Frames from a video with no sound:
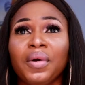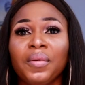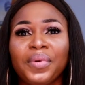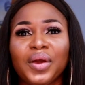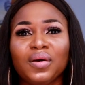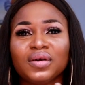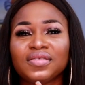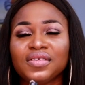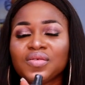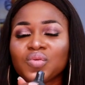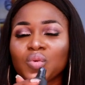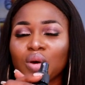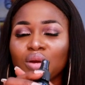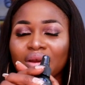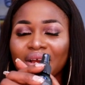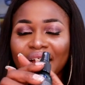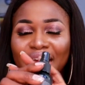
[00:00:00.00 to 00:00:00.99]
But because this
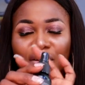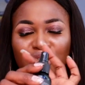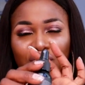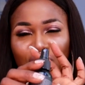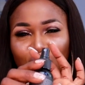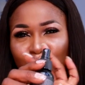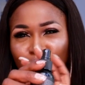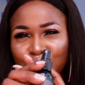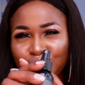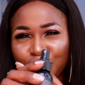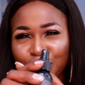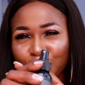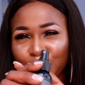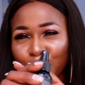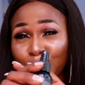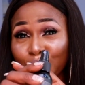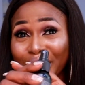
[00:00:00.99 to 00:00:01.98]
one kind of looks
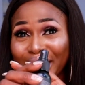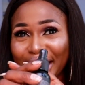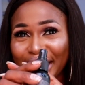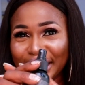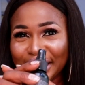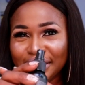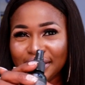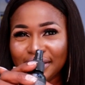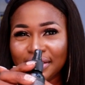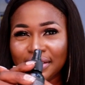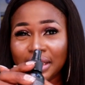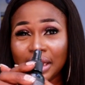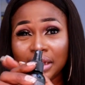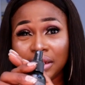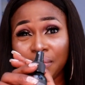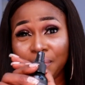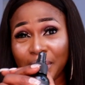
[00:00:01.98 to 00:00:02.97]
so nice,
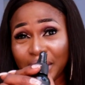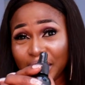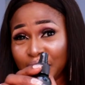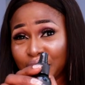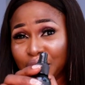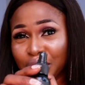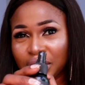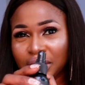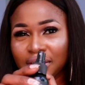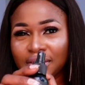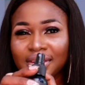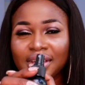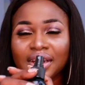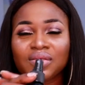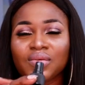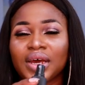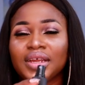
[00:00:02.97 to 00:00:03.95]
like the packaging,
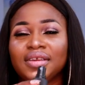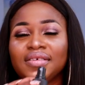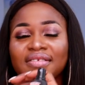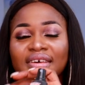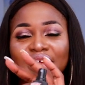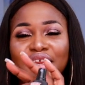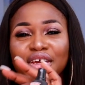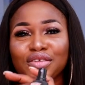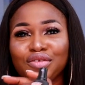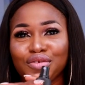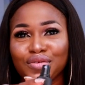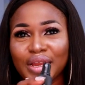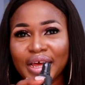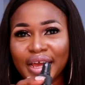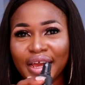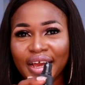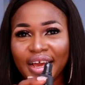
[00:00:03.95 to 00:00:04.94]
that's why I decided to
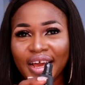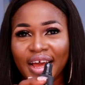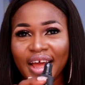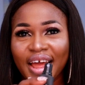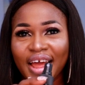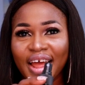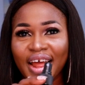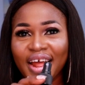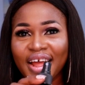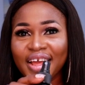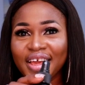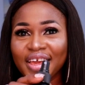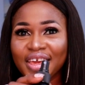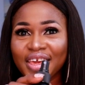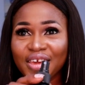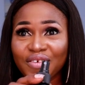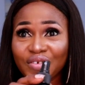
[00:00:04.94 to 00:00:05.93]
like
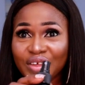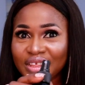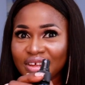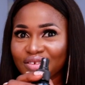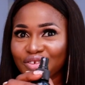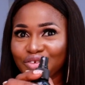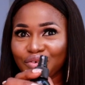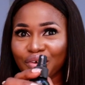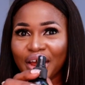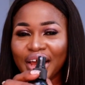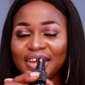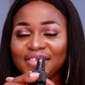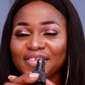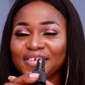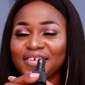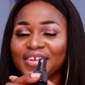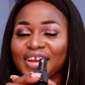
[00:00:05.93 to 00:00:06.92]
give it a try.
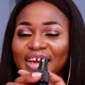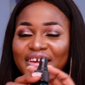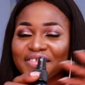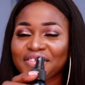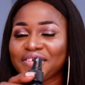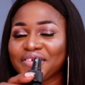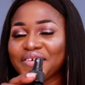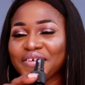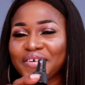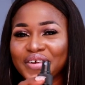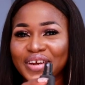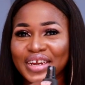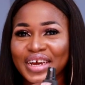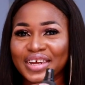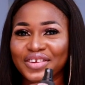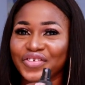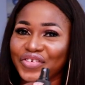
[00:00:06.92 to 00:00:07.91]
So let's go
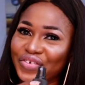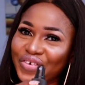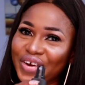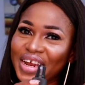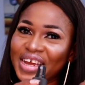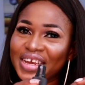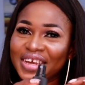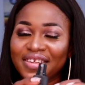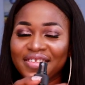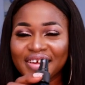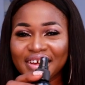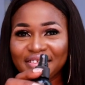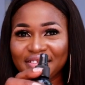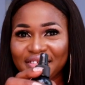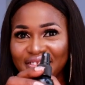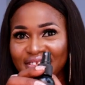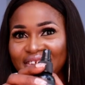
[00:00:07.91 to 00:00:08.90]
on and try it
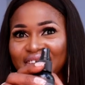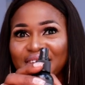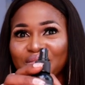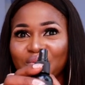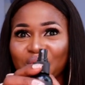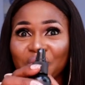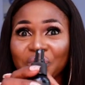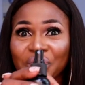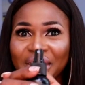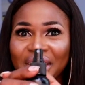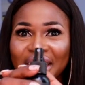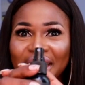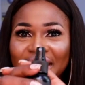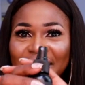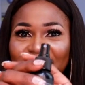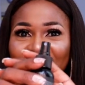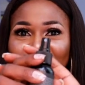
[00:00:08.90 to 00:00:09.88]
and see what we
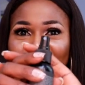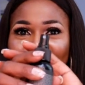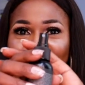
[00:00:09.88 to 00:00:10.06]
get.